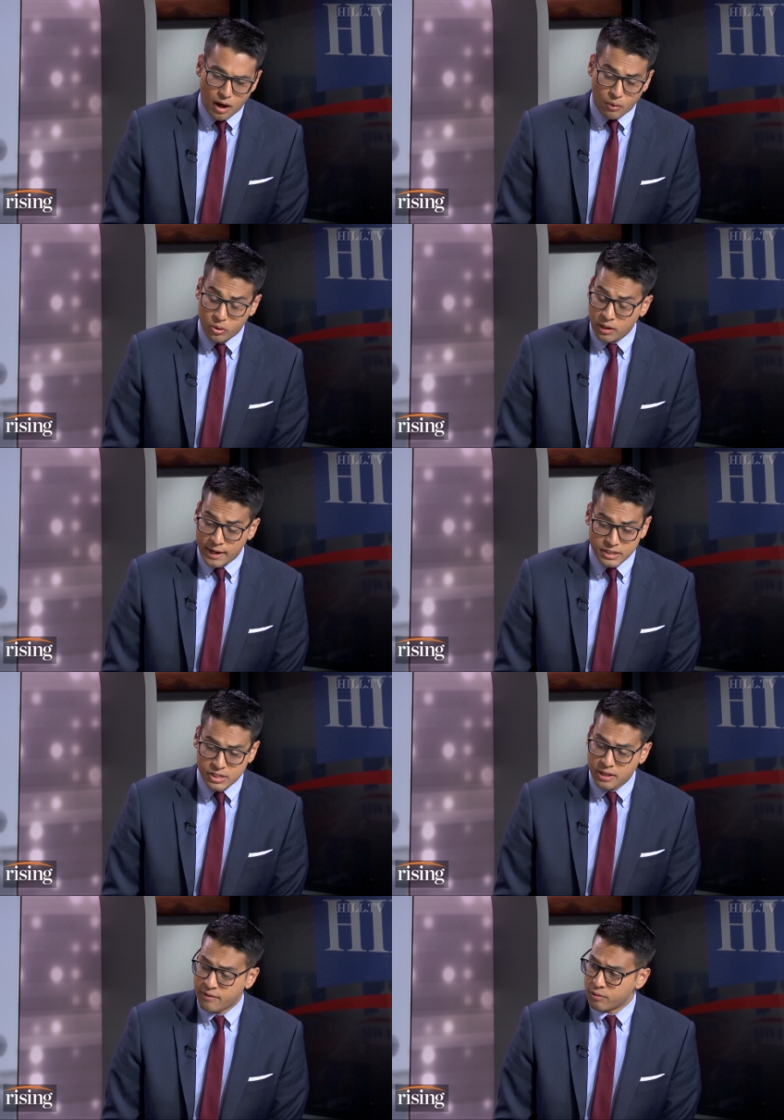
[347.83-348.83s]
I would like to
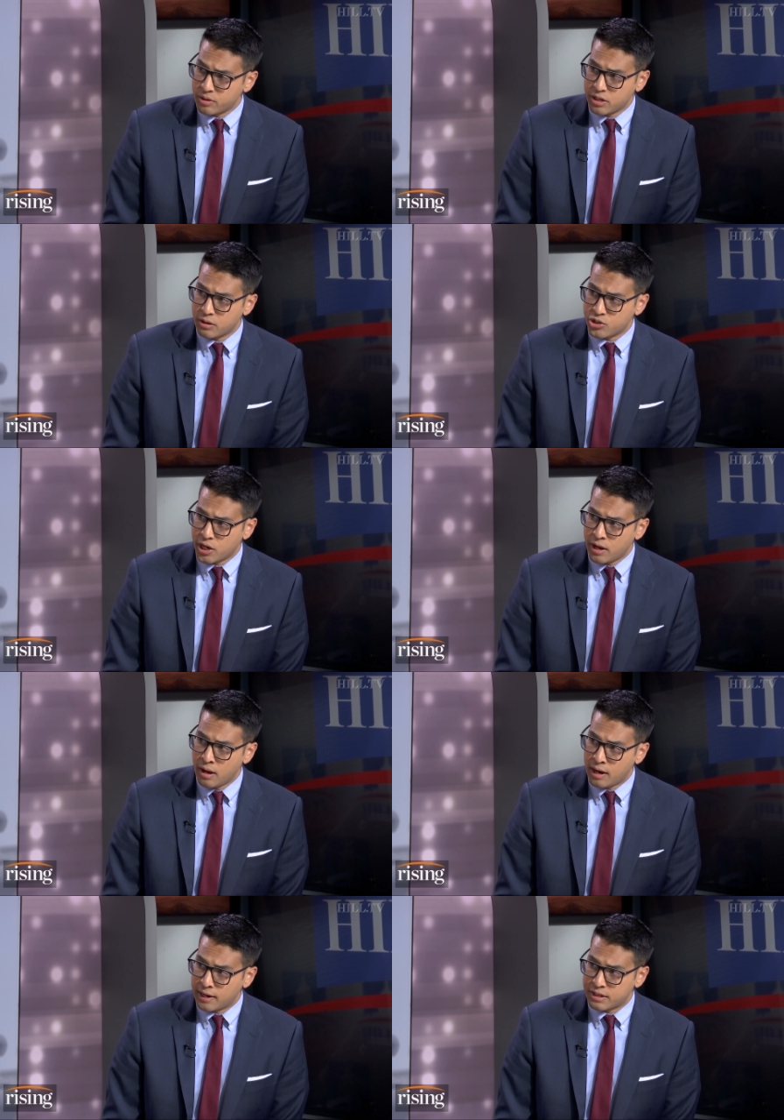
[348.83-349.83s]
see that from the
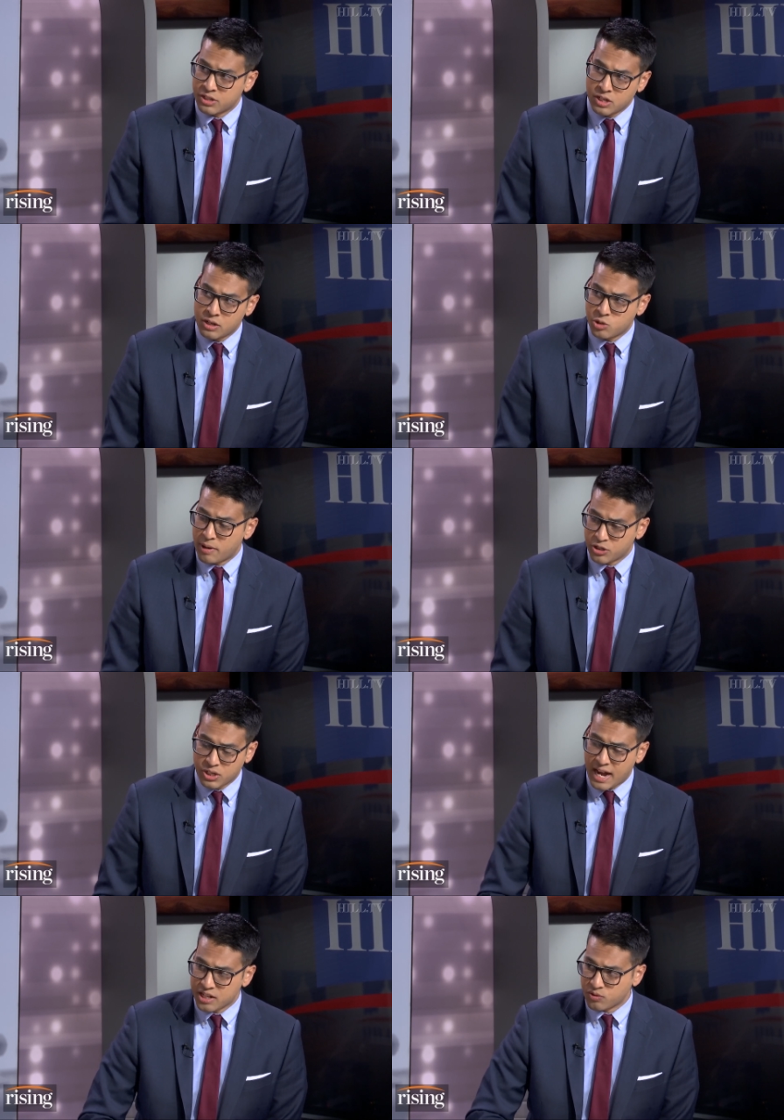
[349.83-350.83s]
DOJ. I'd like to see
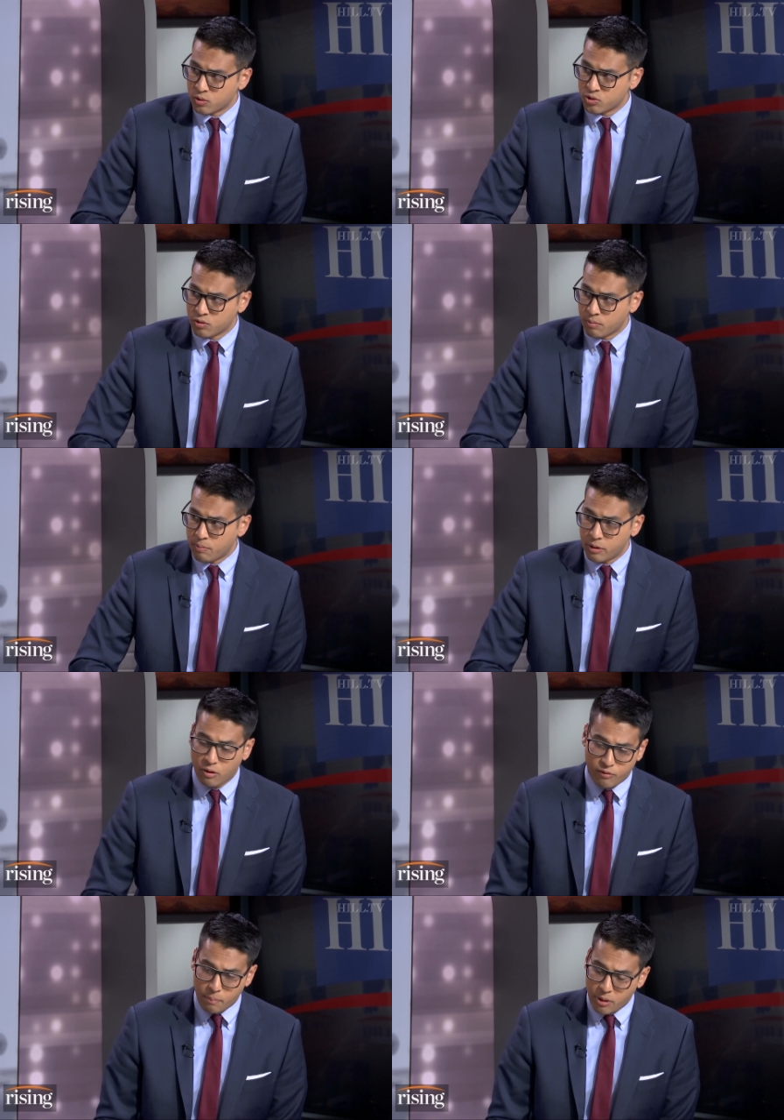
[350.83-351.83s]
special task force from,
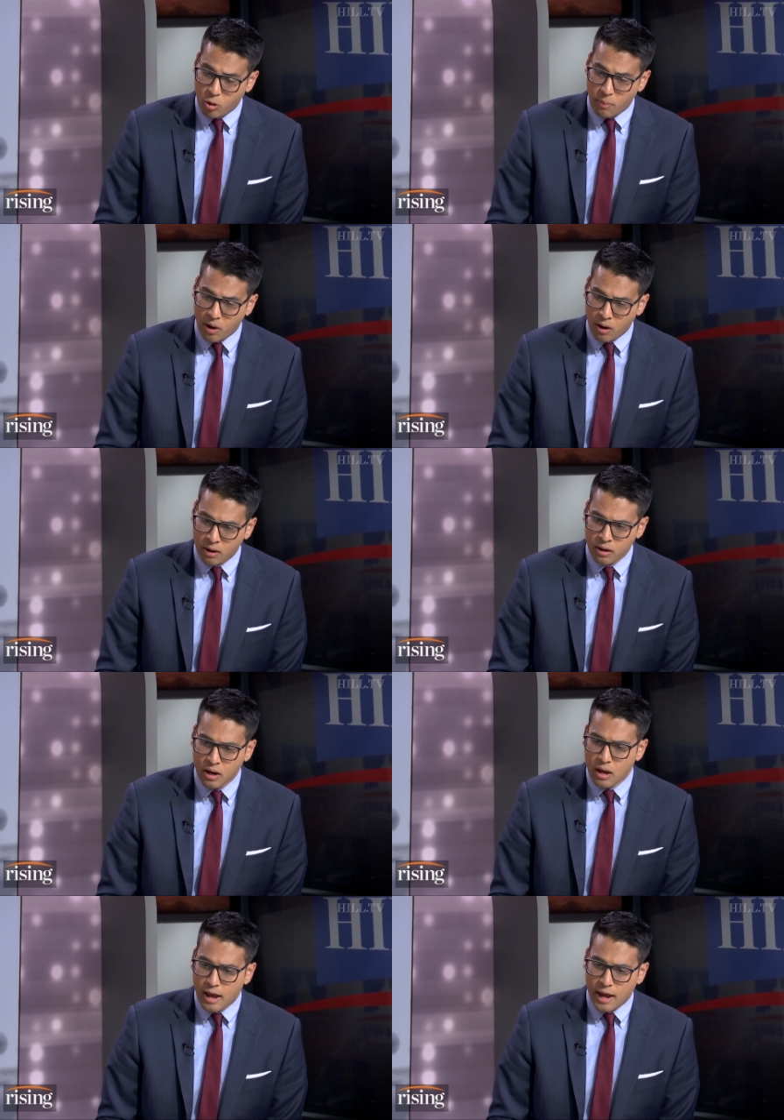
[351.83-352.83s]
from Bill Barr,
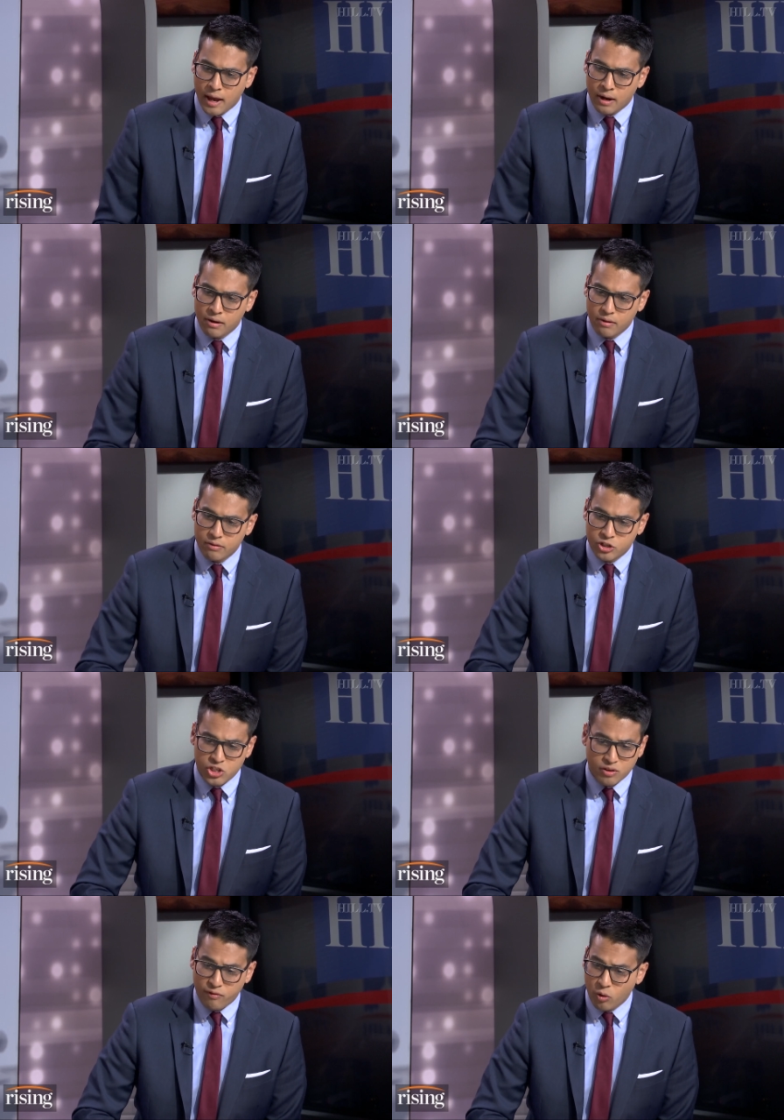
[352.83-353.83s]
and
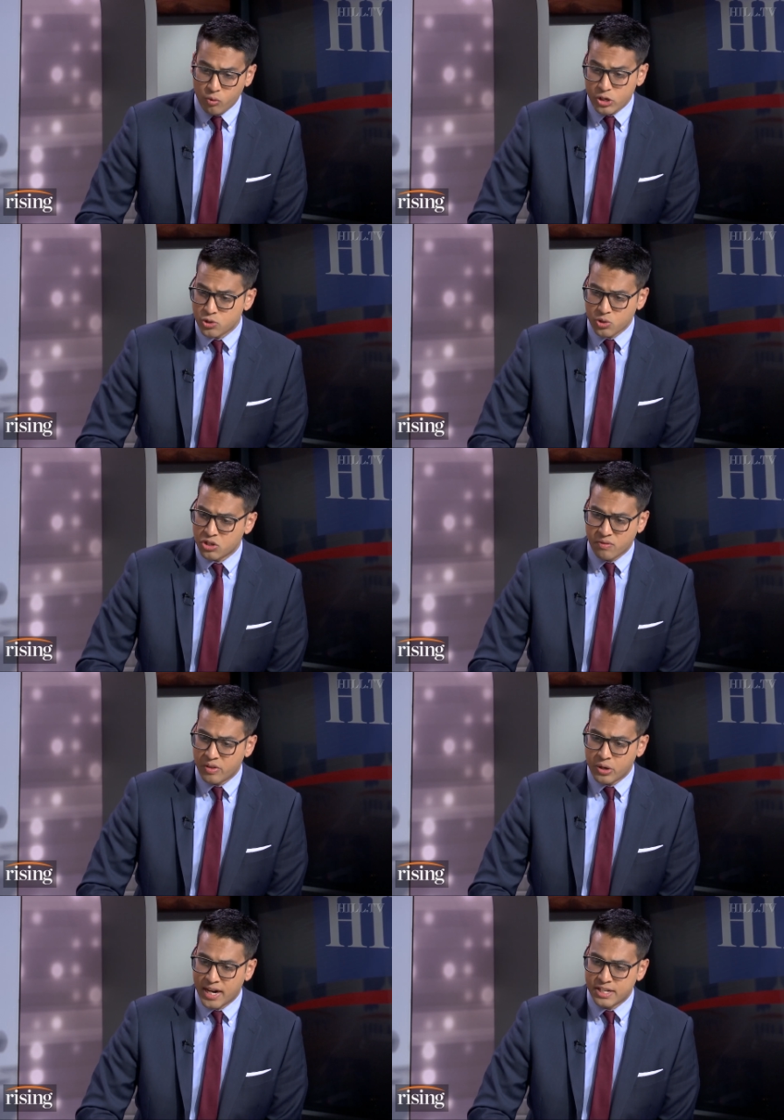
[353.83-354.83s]
just the full resources of
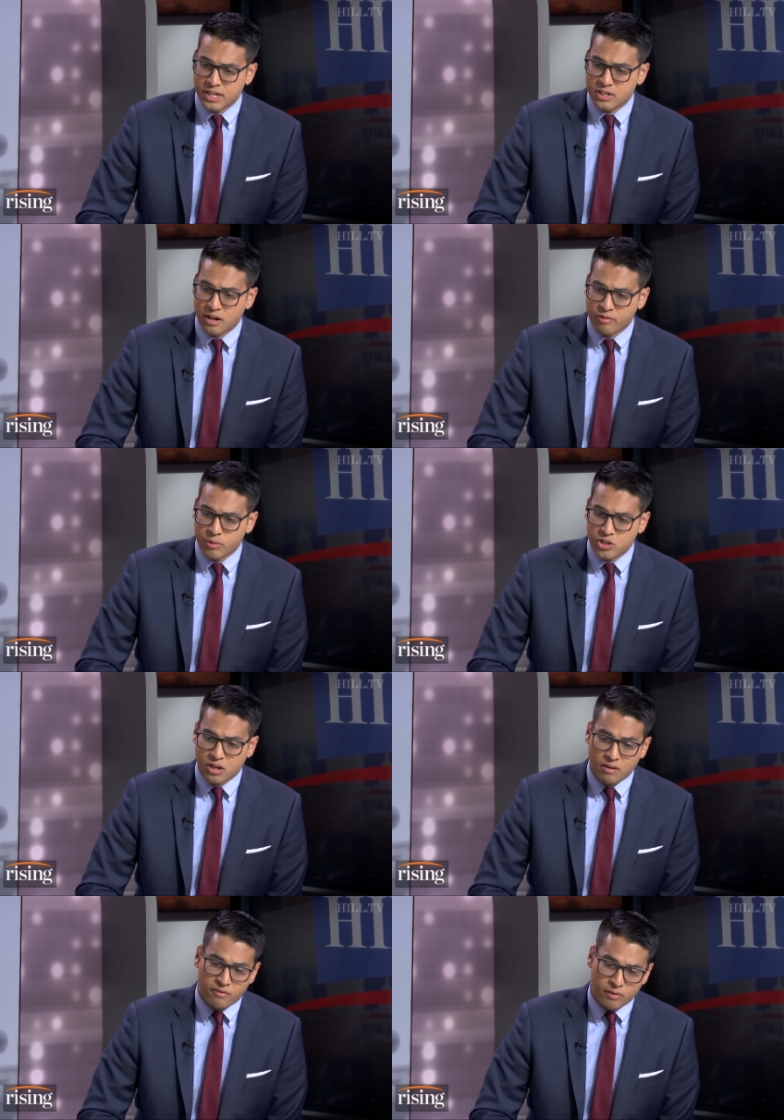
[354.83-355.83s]
the United States government to
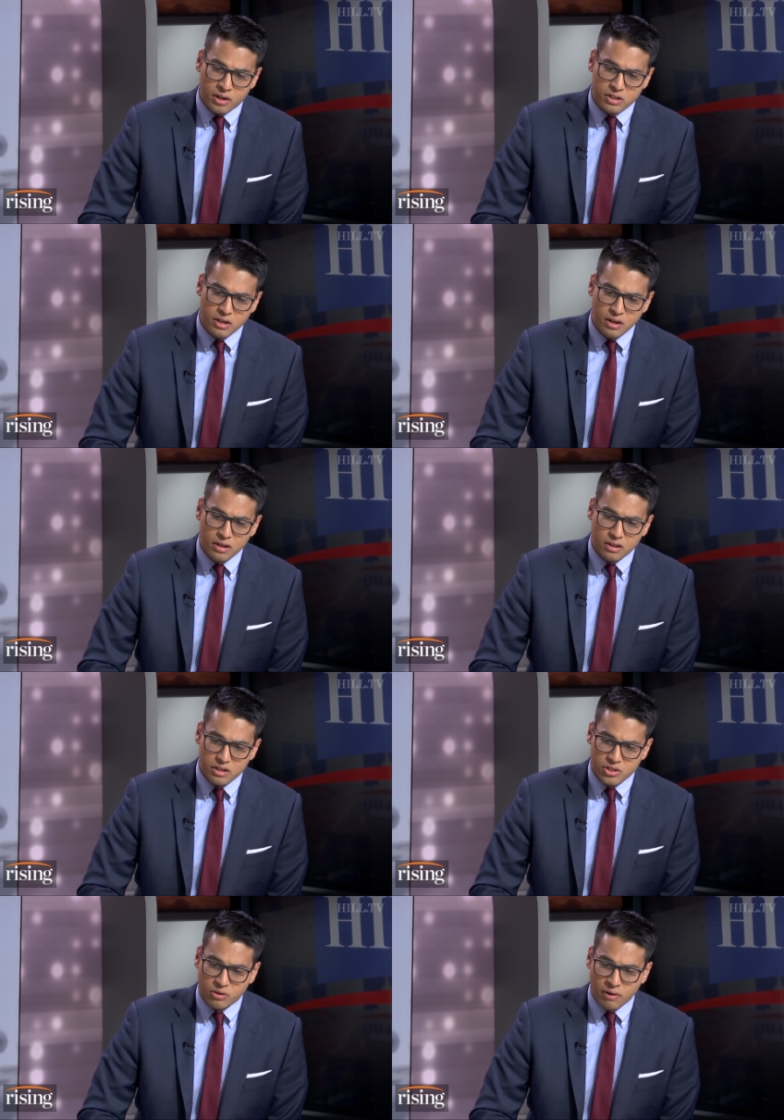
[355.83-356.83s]
confront
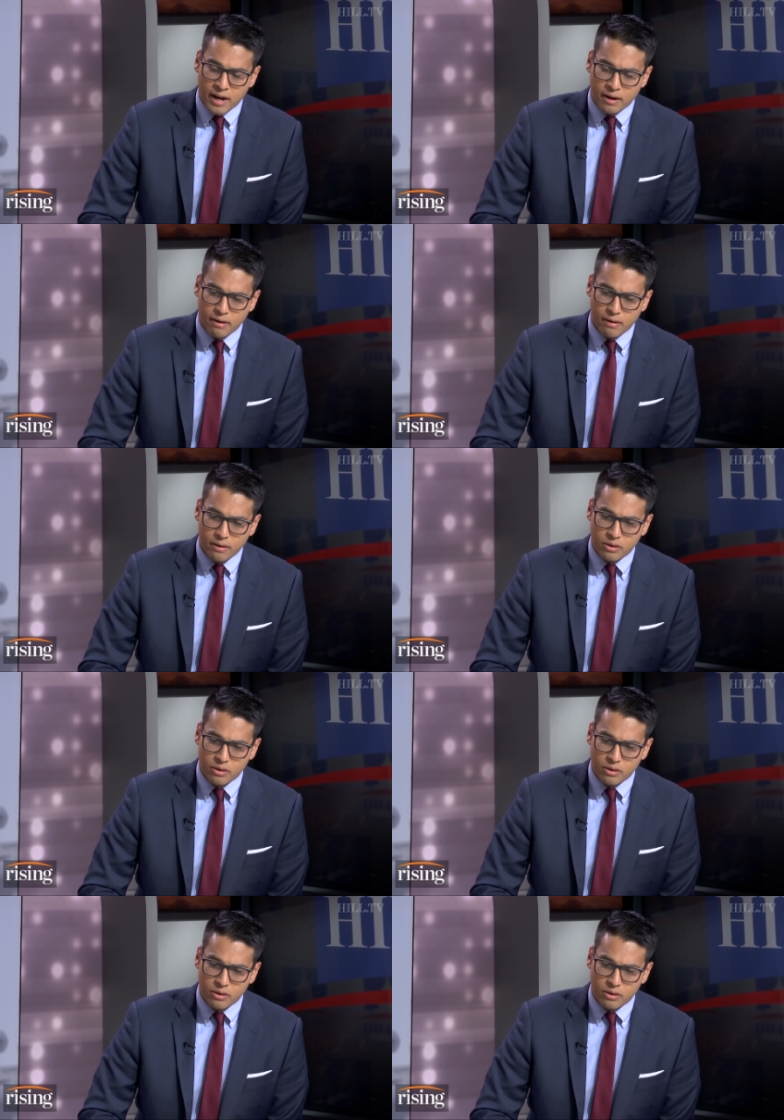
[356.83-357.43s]
this threat